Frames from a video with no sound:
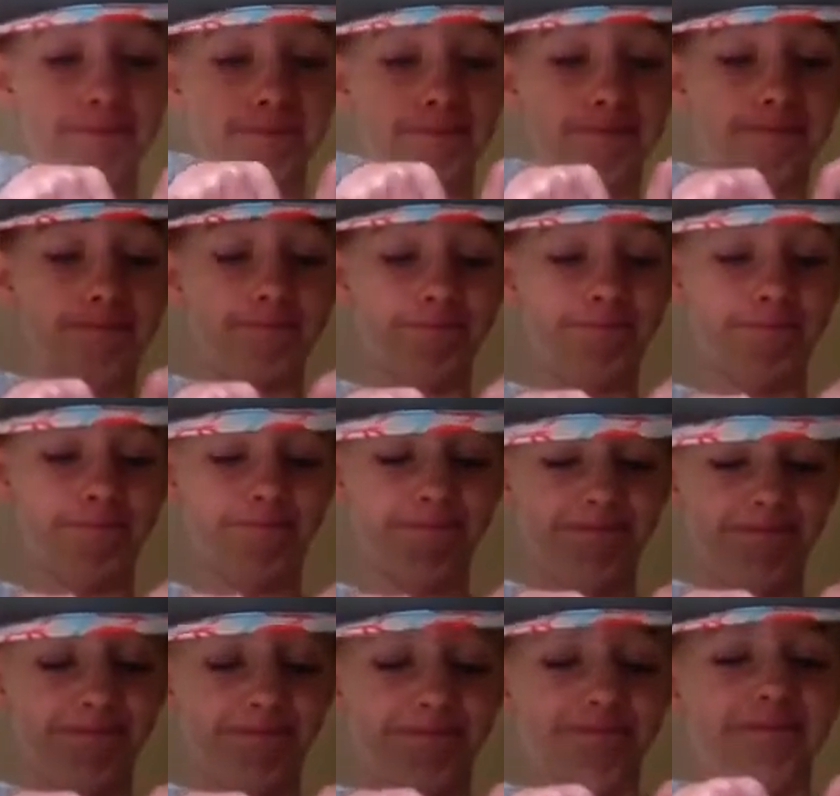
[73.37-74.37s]

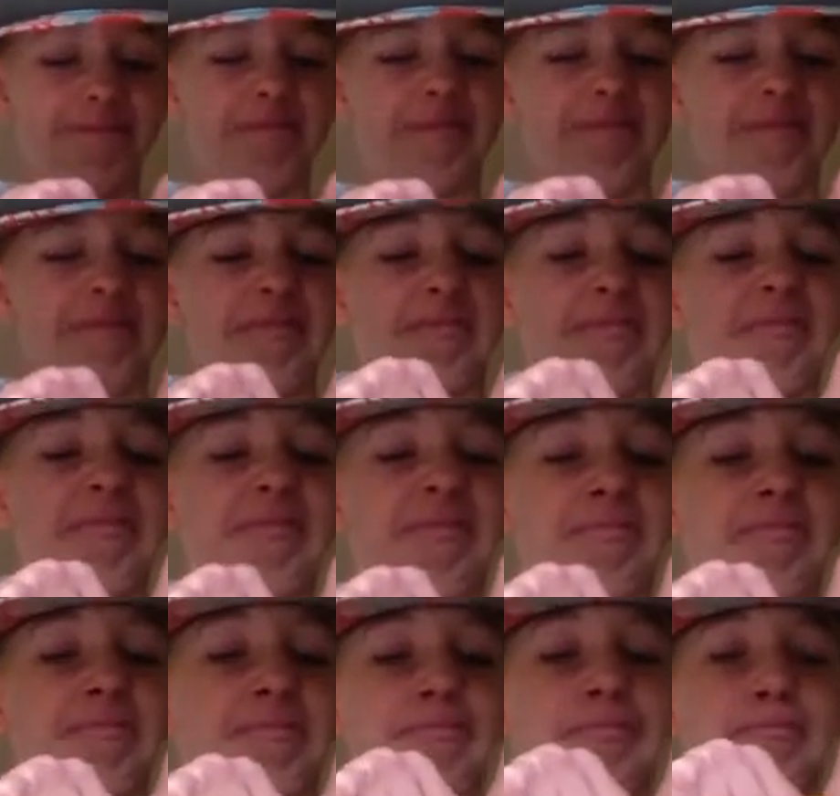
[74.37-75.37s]

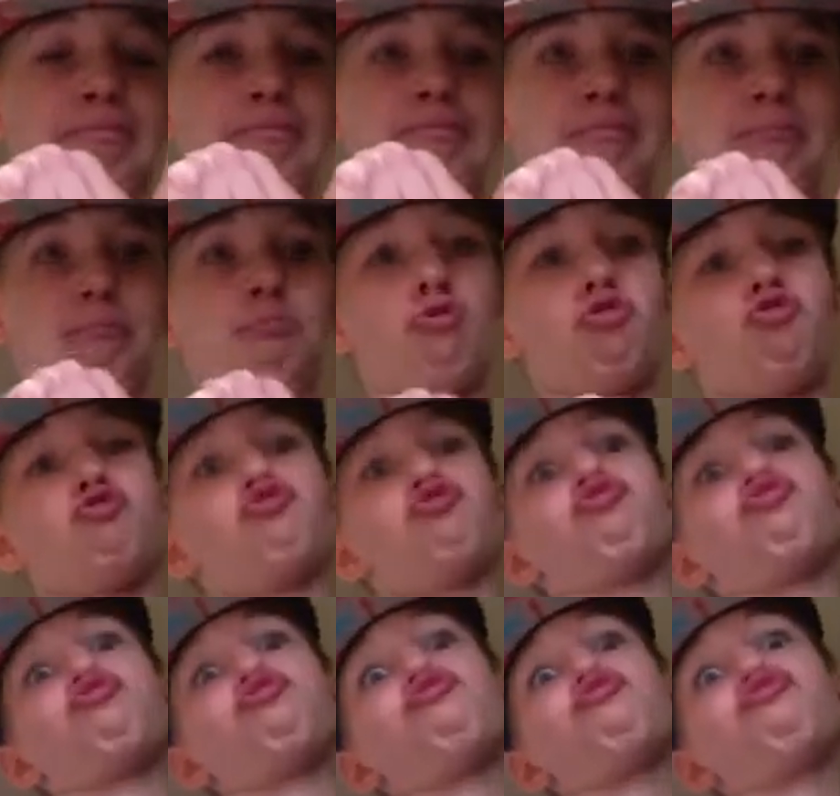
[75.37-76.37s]

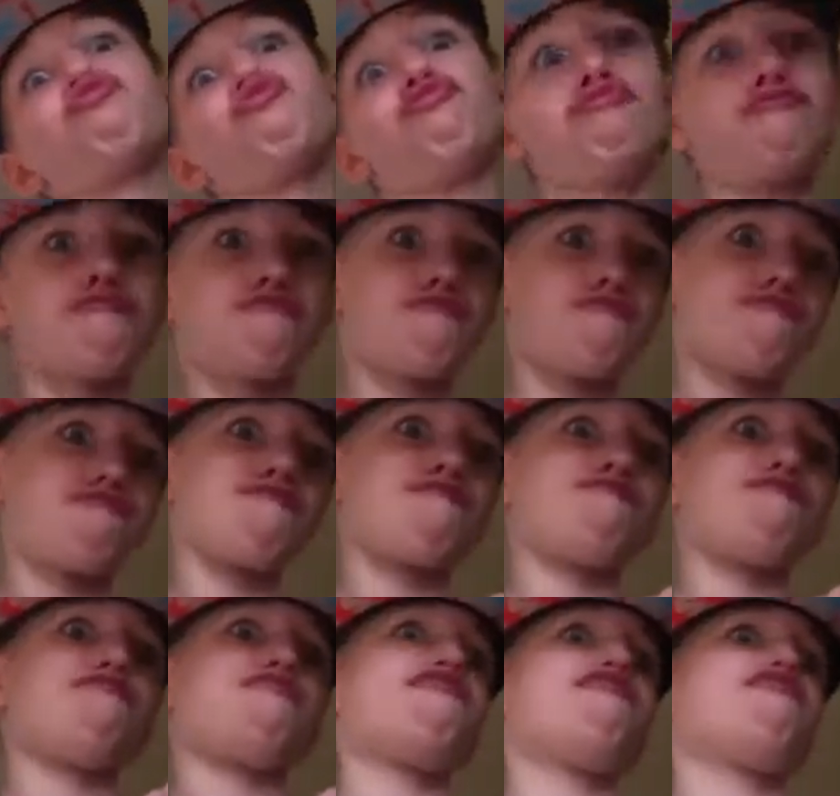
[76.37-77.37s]

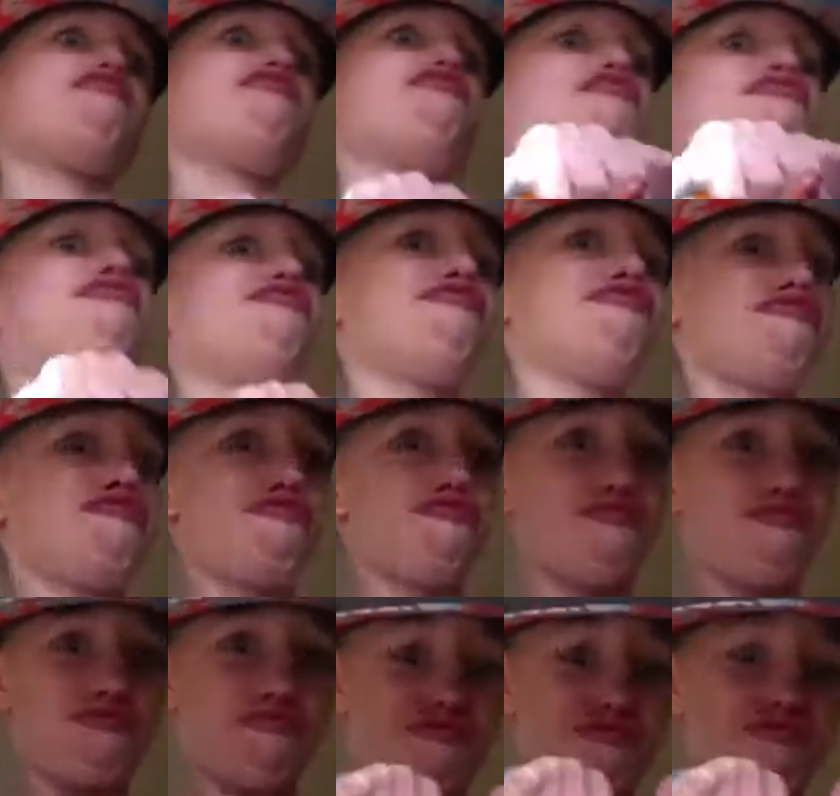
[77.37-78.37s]

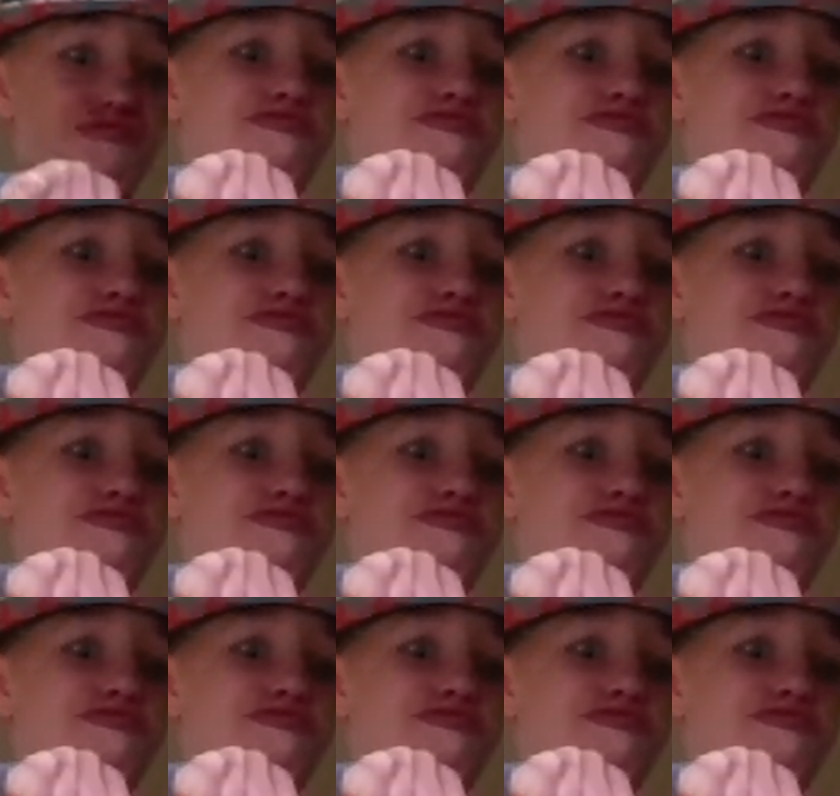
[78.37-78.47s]
Nobody speaks.